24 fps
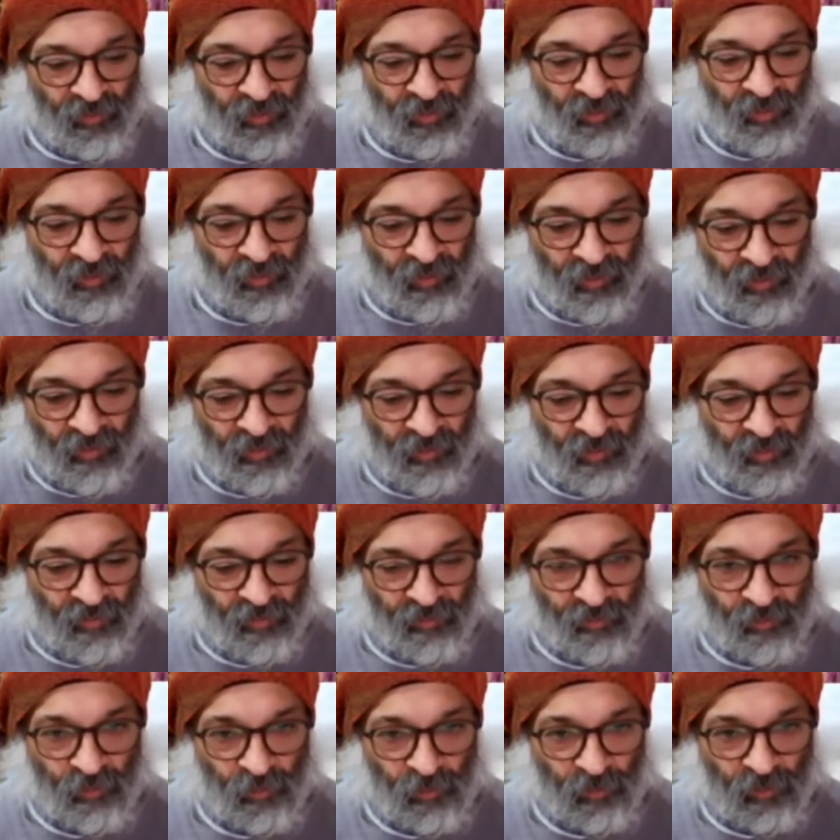to
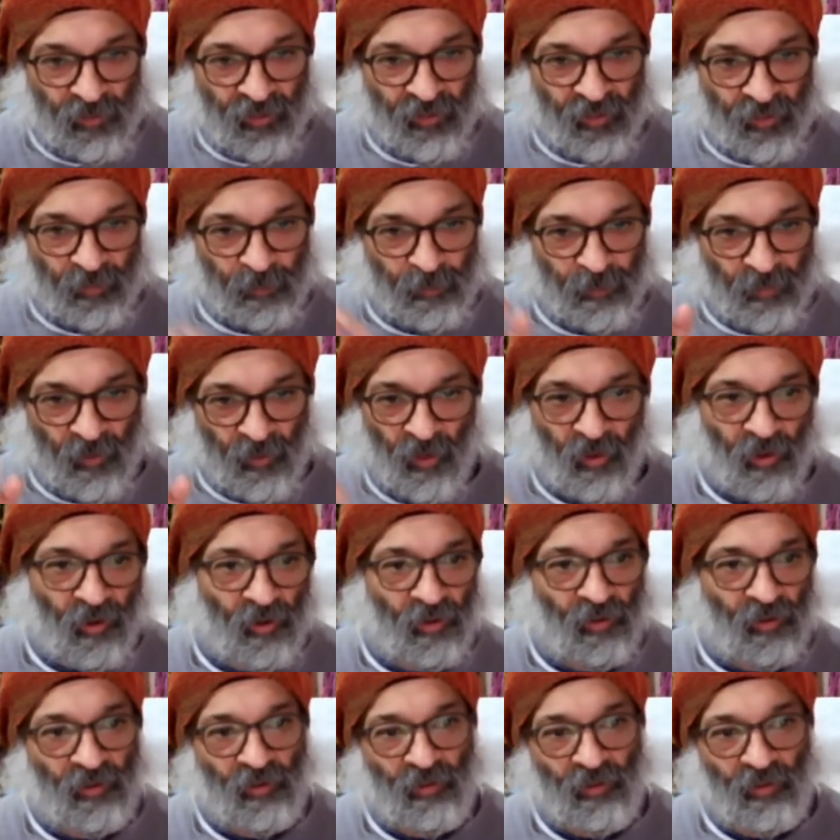grip
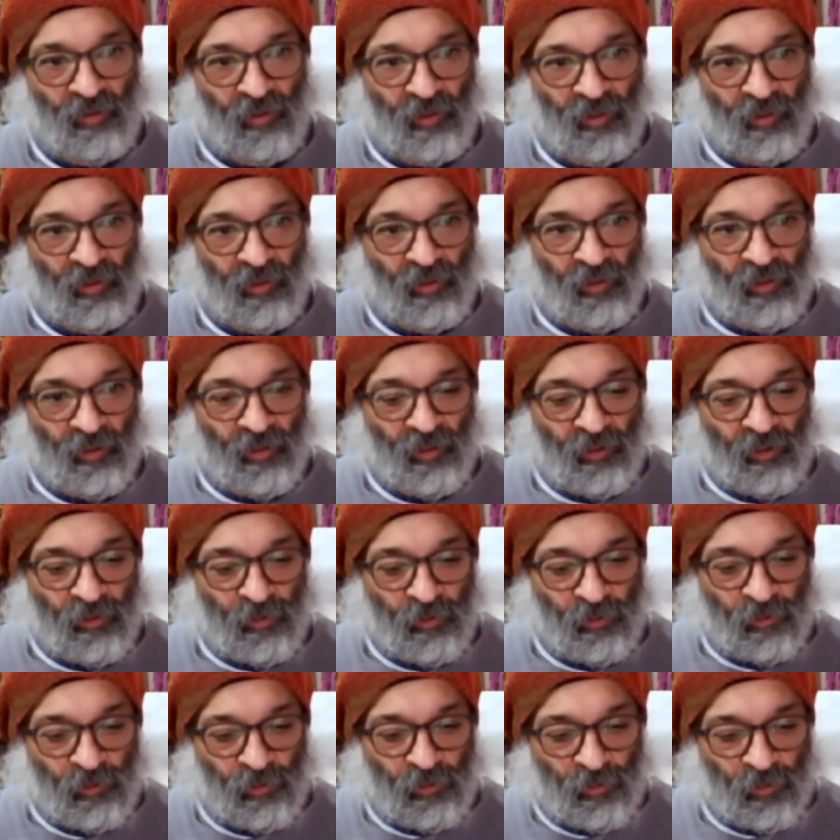on
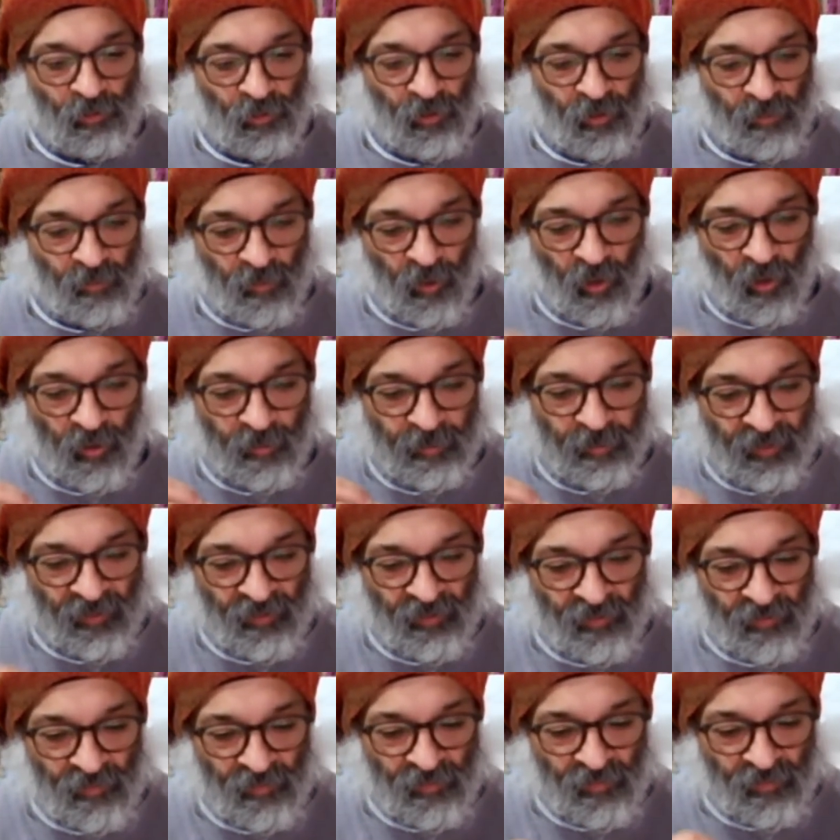to the
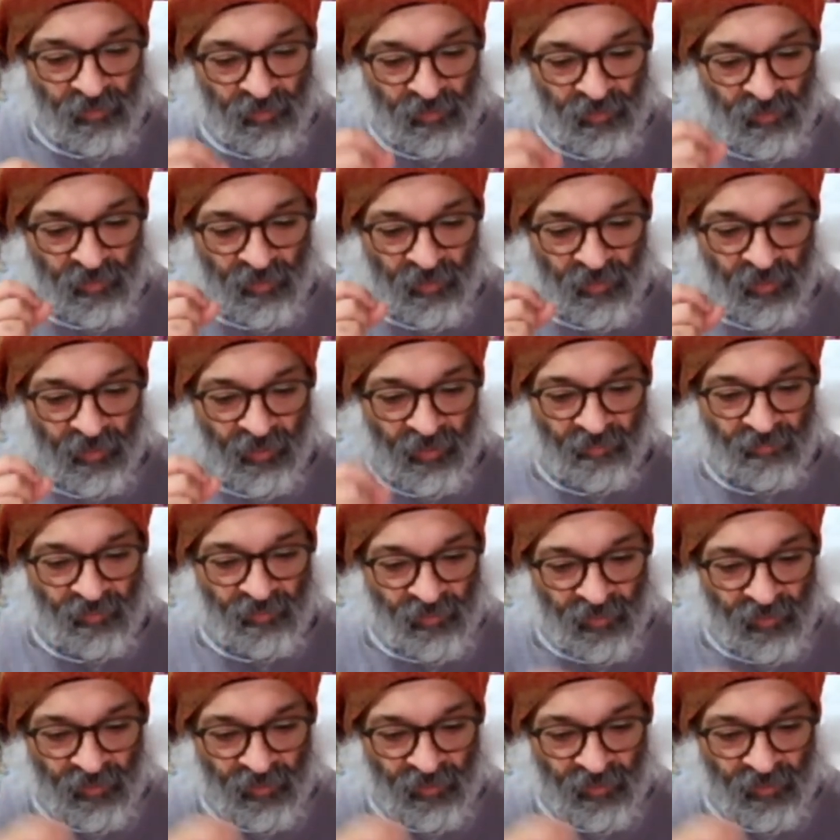bobbin and everything,